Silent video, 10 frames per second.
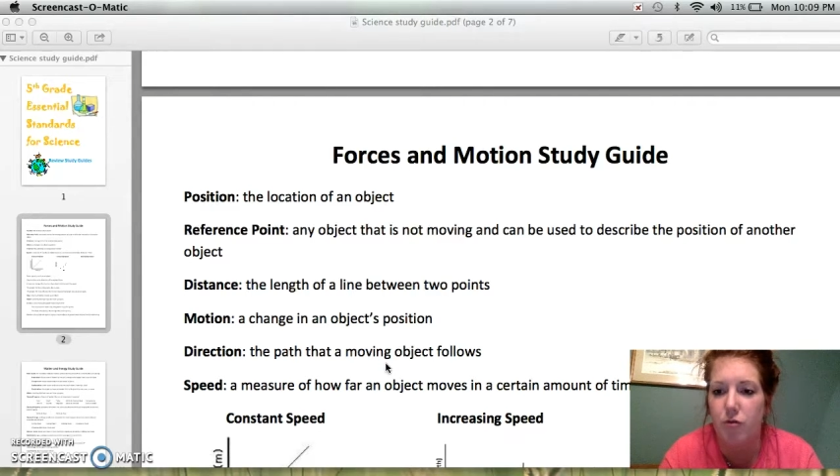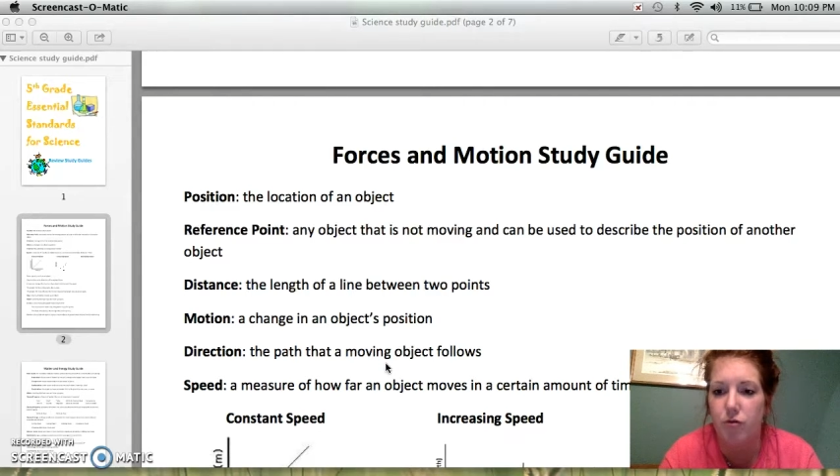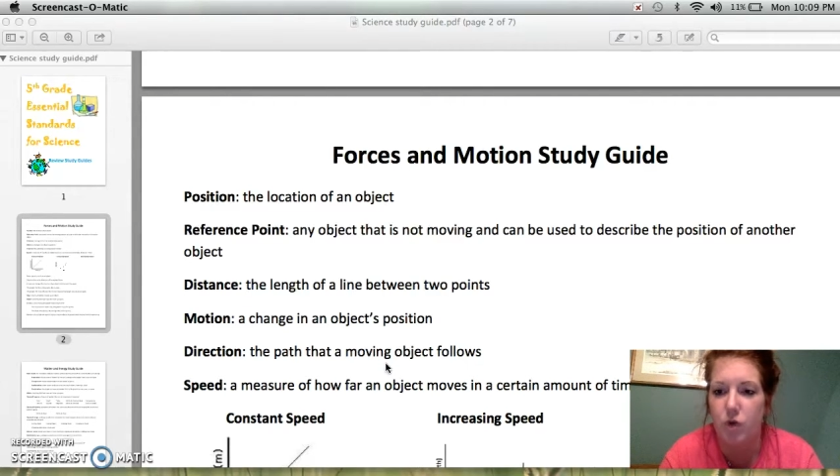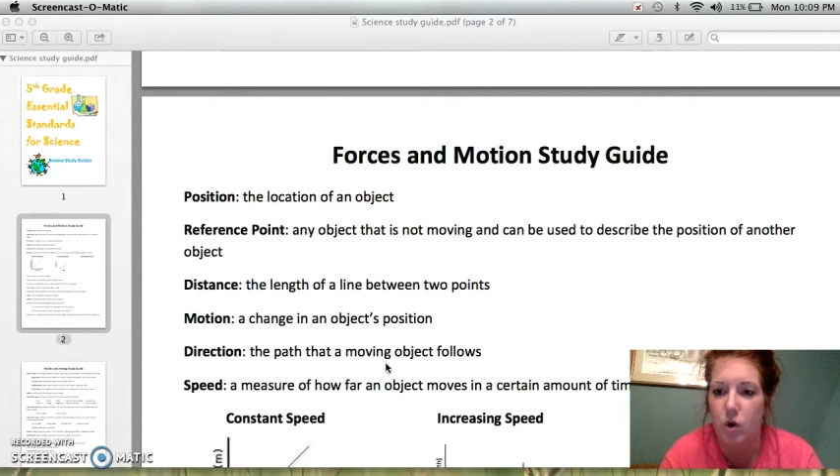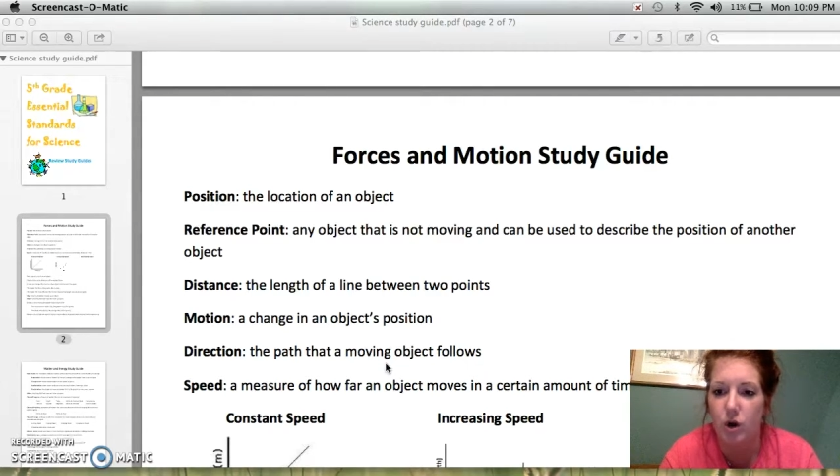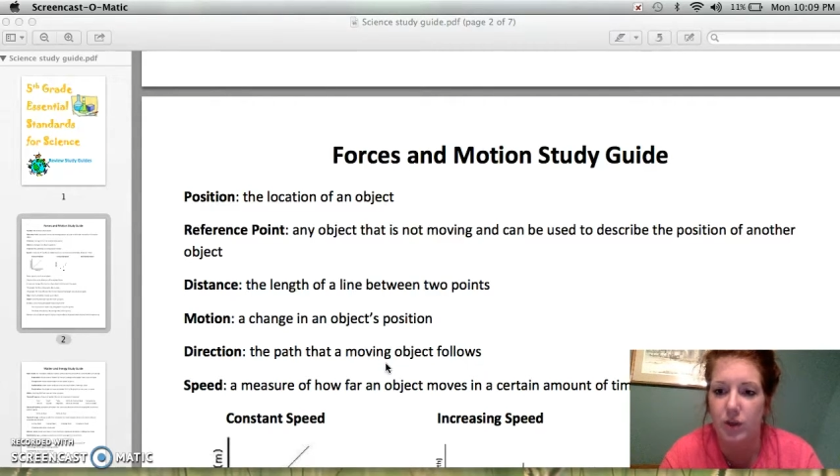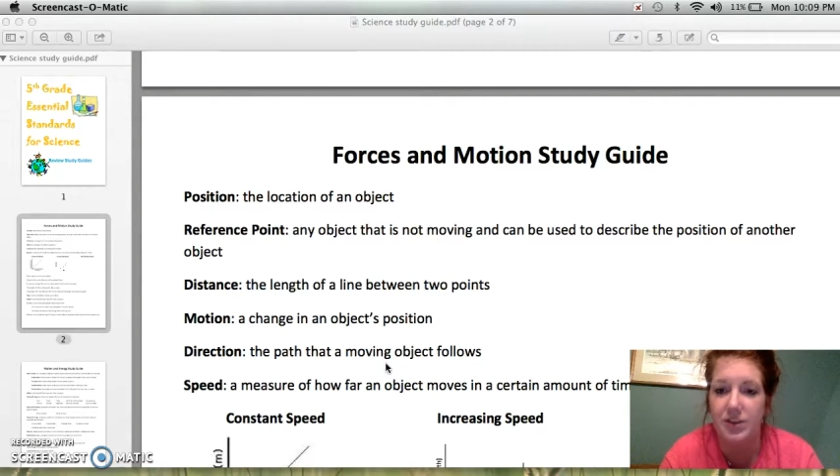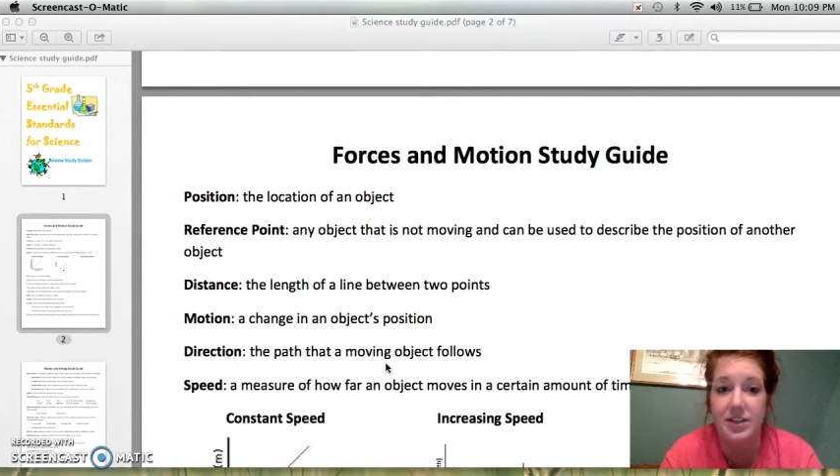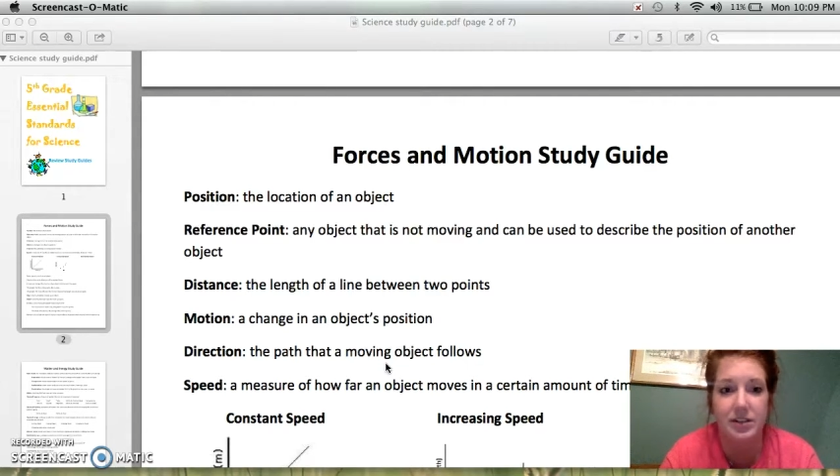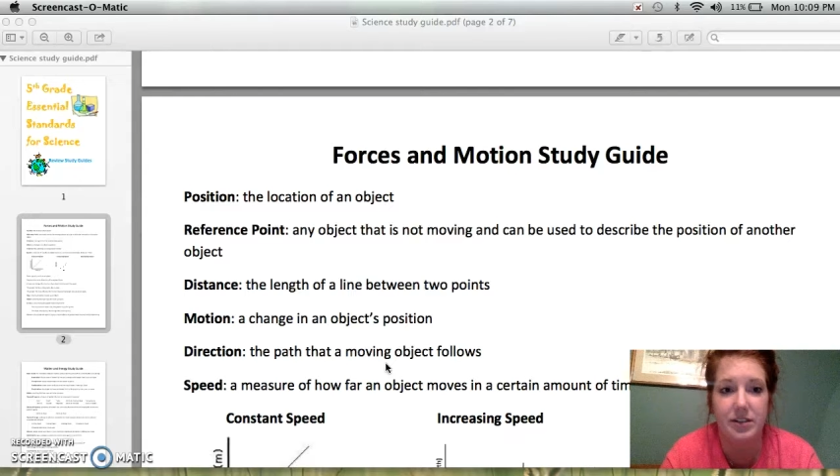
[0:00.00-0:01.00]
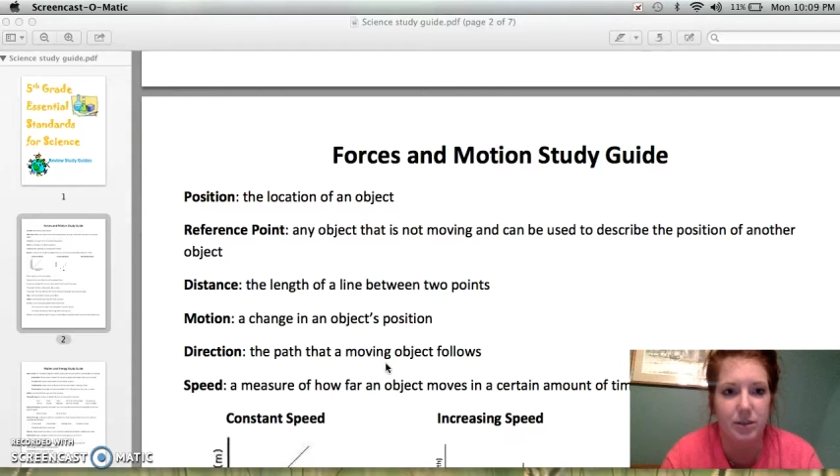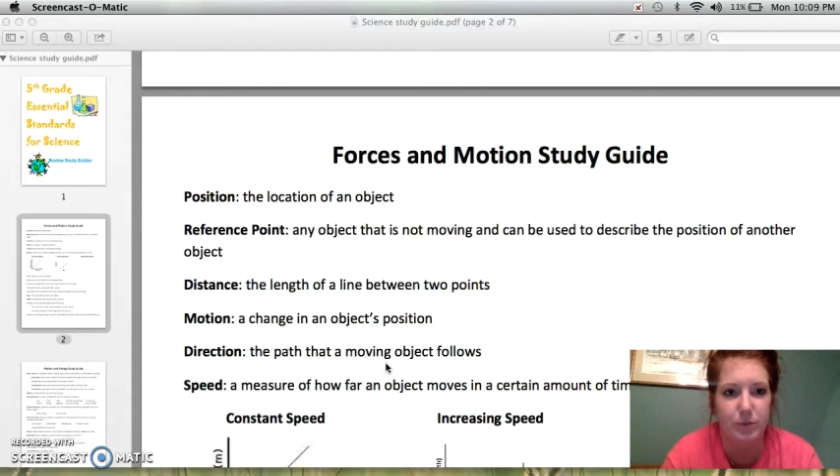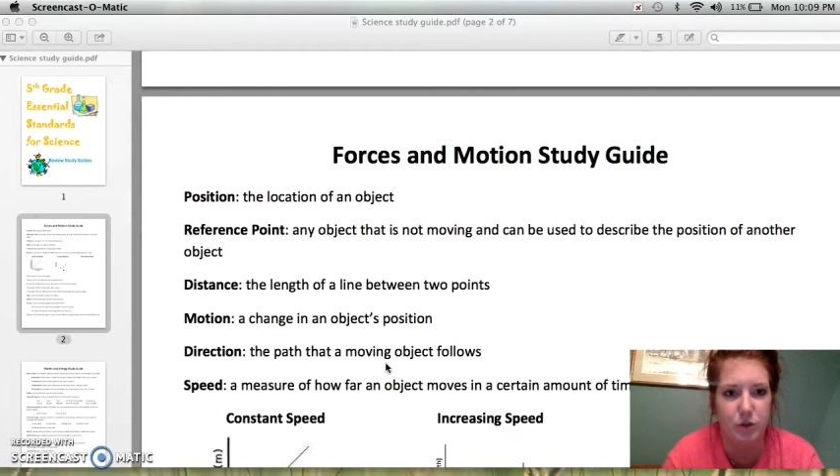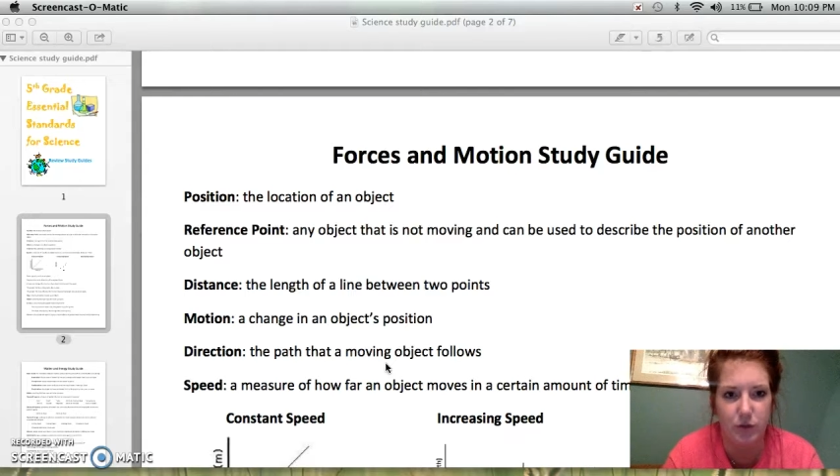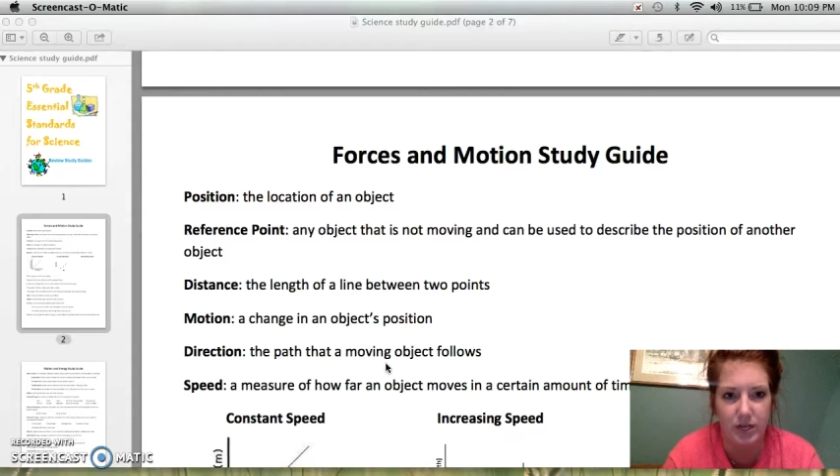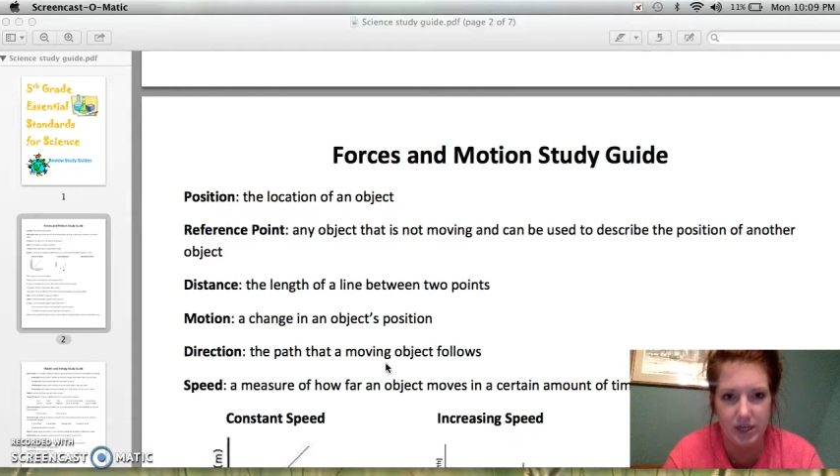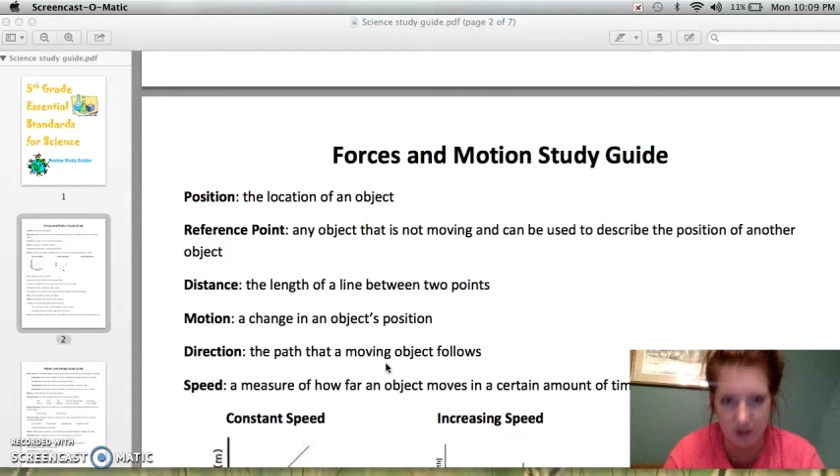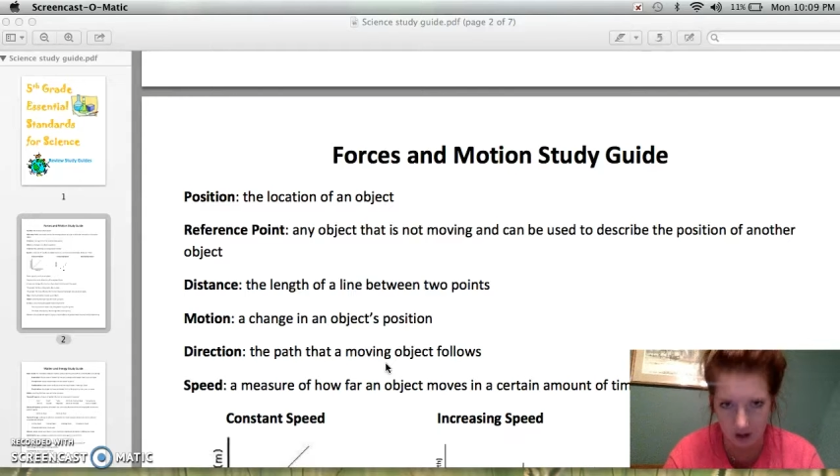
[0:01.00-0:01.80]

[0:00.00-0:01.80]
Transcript: far the distance between